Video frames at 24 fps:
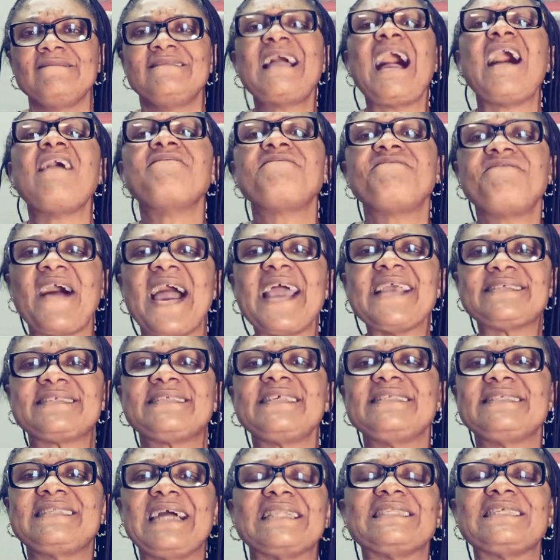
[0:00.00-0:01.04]
That
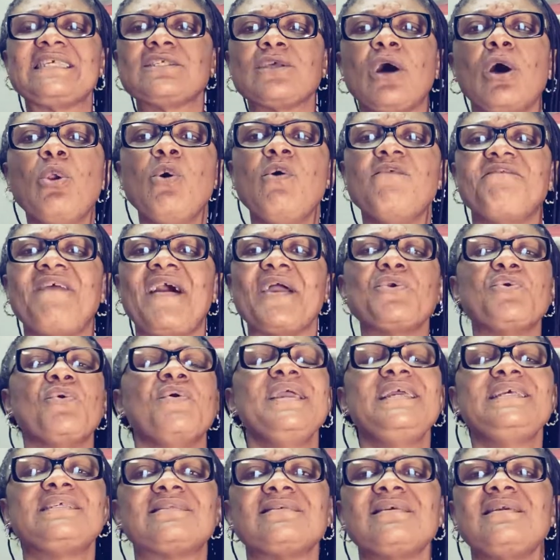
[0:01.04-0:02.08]
vices that is all over you,
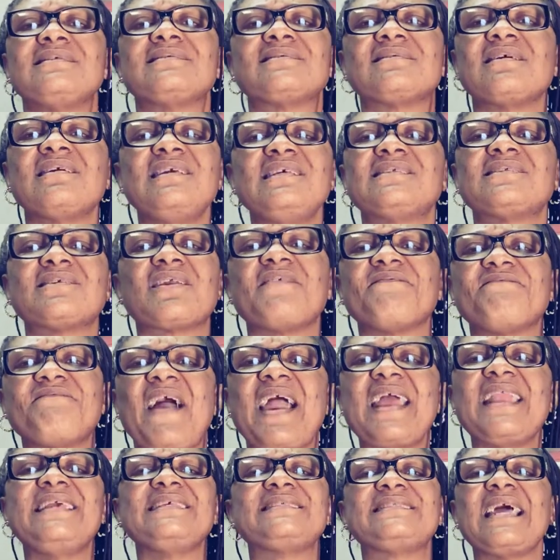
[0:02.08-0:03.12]
he's
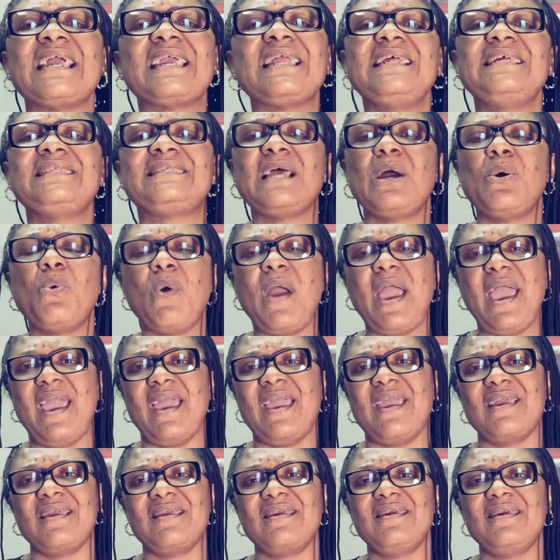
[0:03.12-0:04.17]
refining, he's taking it
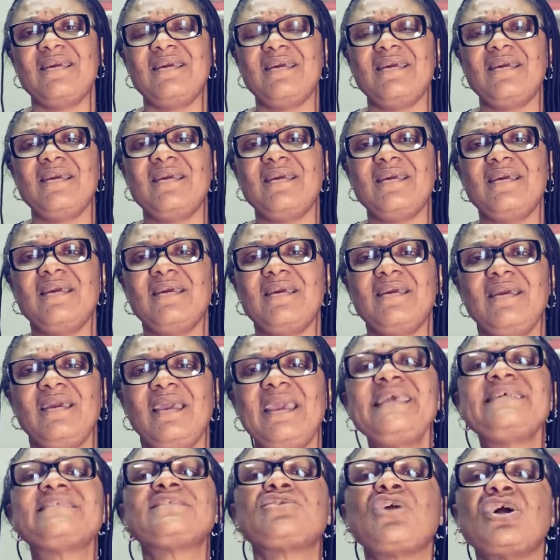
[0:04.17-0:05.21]
away.
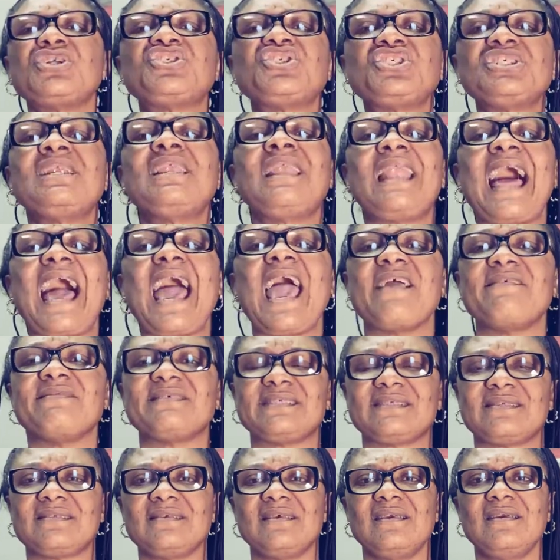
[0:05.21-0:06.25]
He's touching
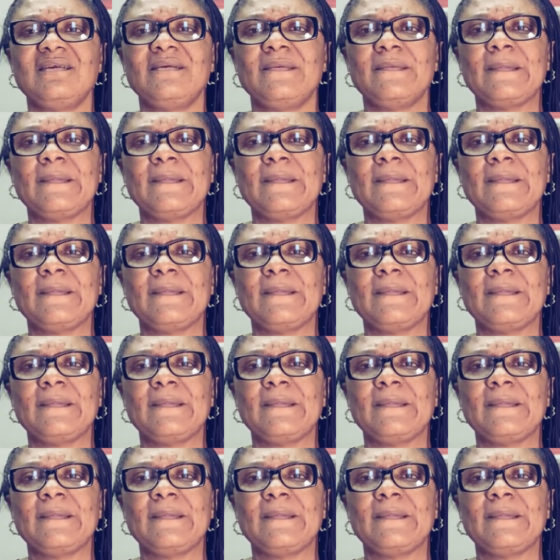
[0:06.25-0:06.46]
lives.